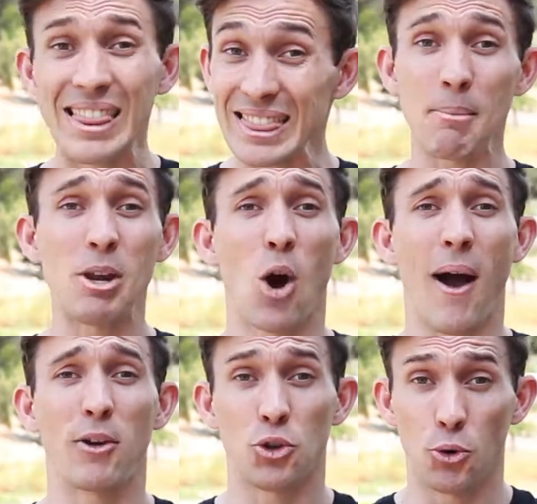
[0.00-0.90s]
Let me know
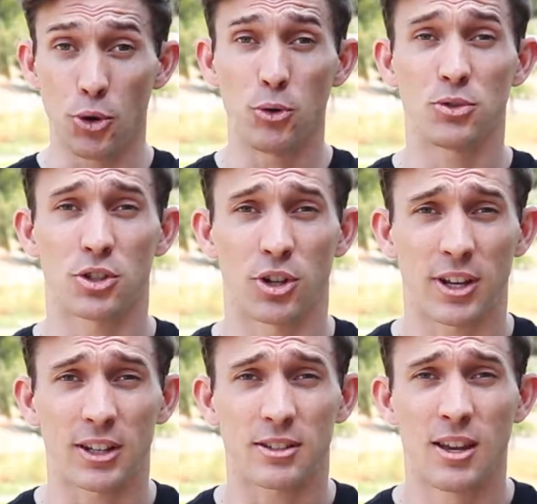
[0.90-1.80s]
how you use the
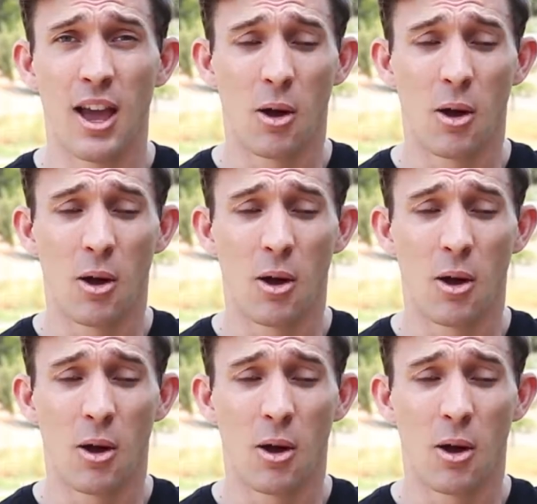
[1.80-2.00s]
circuits,